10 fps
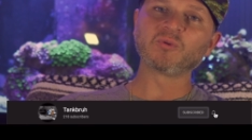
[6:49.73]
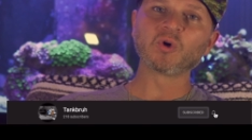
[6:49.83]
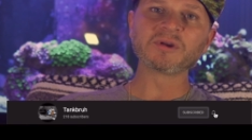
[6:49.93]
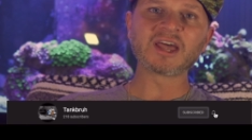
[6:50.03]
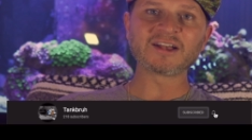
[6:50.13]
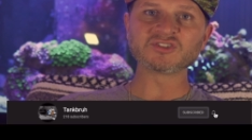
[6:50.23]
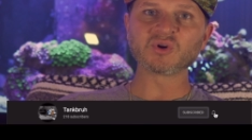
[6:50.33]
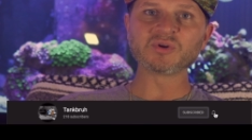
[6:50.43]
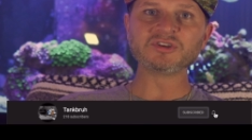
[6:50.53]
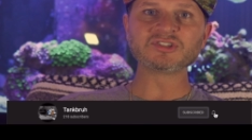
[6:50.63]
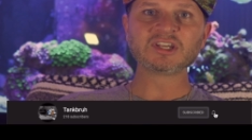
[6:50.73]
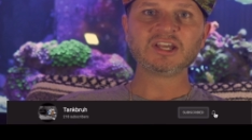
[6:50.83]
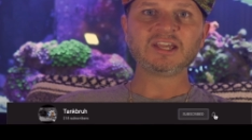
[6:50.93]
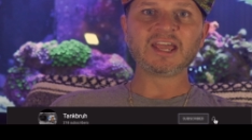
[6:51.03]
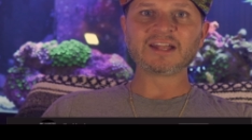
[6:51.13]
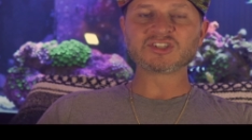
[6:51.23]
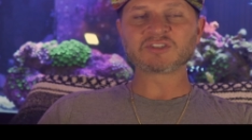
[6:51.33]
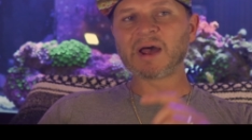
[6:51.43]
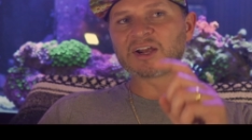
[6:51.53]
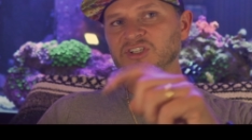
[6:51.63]
for me as always and
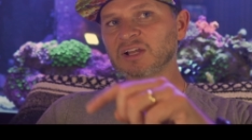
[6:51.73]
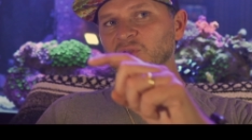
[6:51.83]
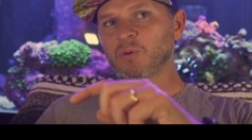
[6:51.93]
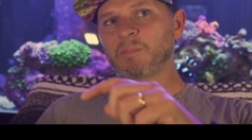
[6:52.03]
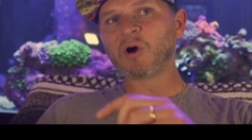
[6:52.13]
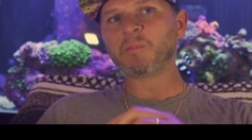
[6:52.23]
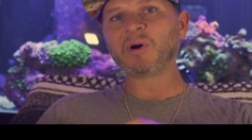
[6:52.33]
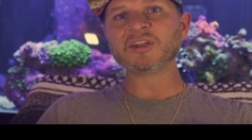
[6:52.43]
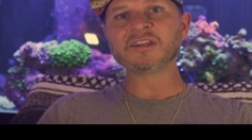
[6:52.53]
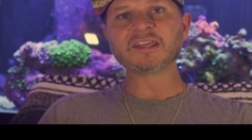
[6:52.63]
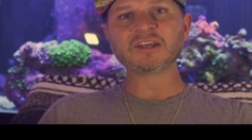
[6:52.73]
smash that little bell button.